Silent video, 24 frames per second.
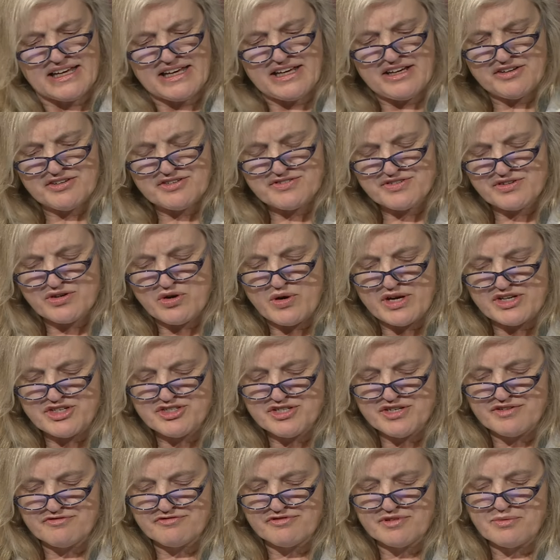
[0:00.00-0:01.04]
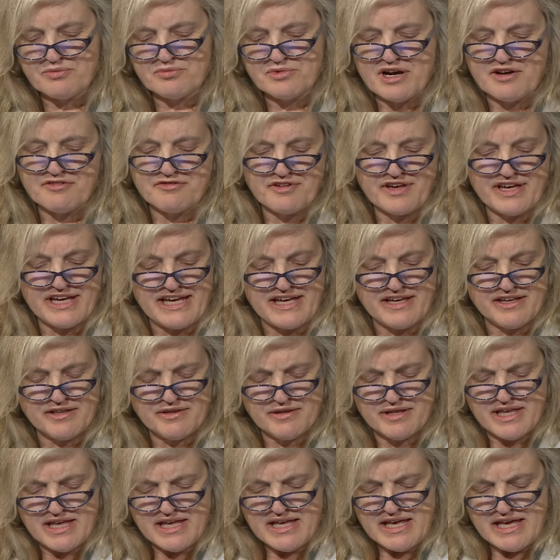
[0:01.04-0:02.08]
here's a question from
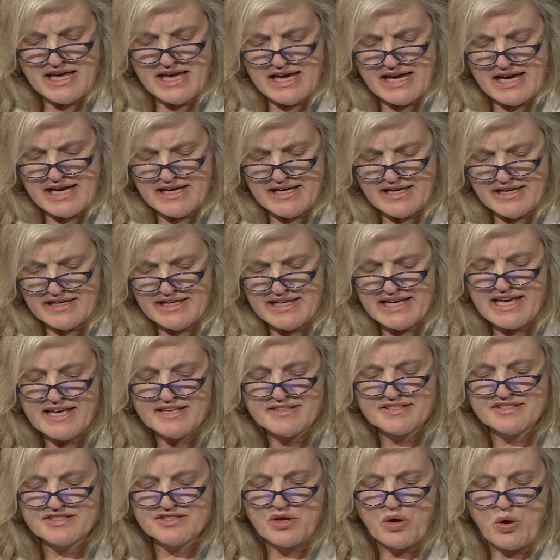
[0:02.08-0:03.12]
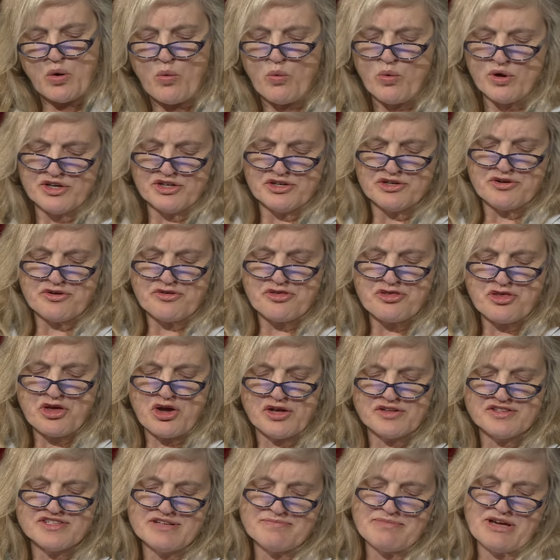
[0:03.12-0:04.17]
Raphael. He asks, What are your
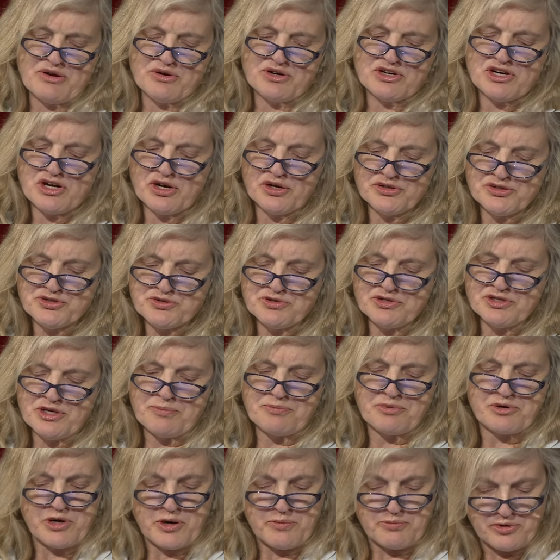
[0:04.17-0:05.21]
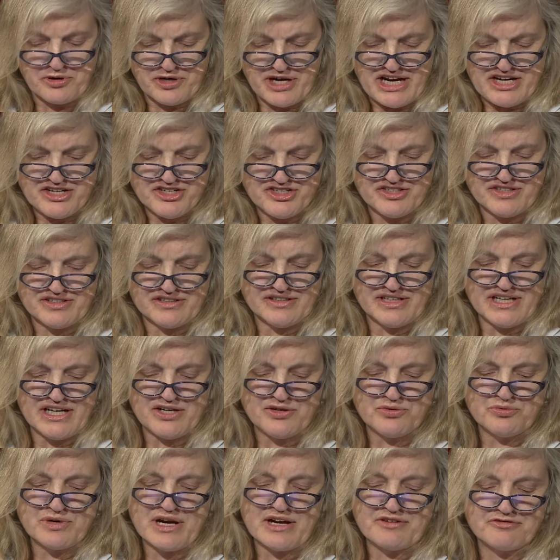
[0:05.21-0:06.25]
thoughts about cultural appropriation
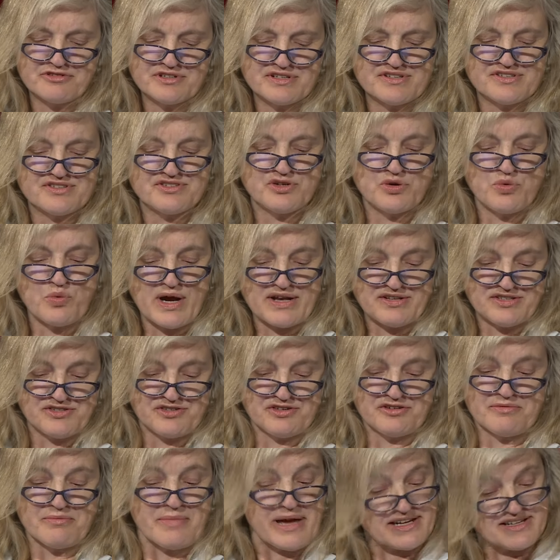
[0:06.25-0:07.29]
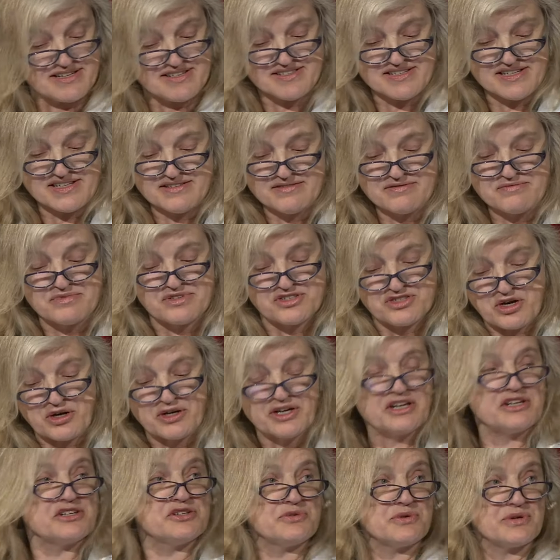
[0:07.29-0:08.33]
in reference to Western medicine
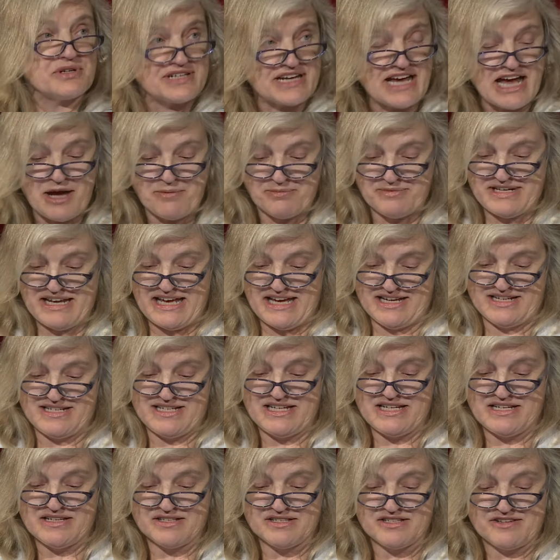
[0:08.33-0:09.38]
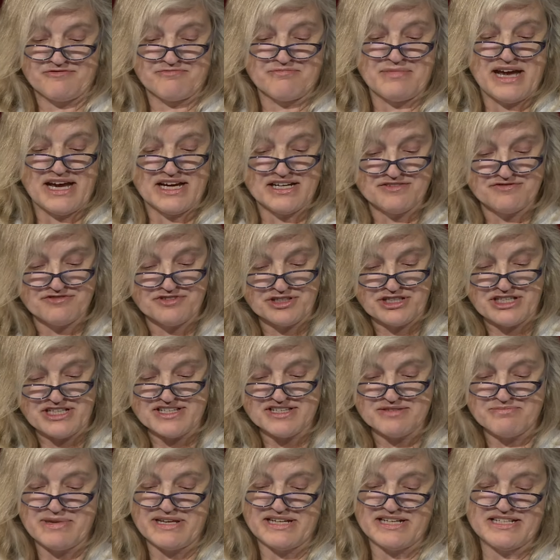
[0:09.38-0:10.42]
starting to adopt ideas of
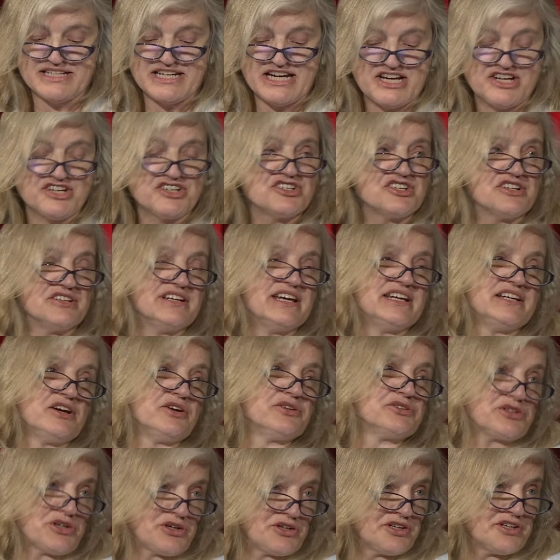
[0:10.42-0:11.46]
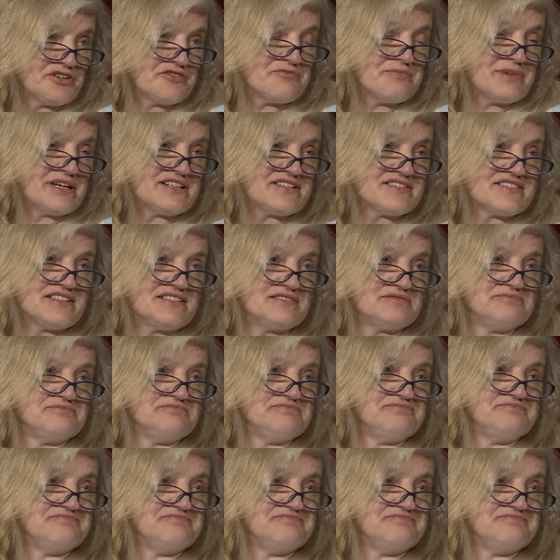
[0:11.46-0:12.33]
mindfulness, meditation, and alternative medicine?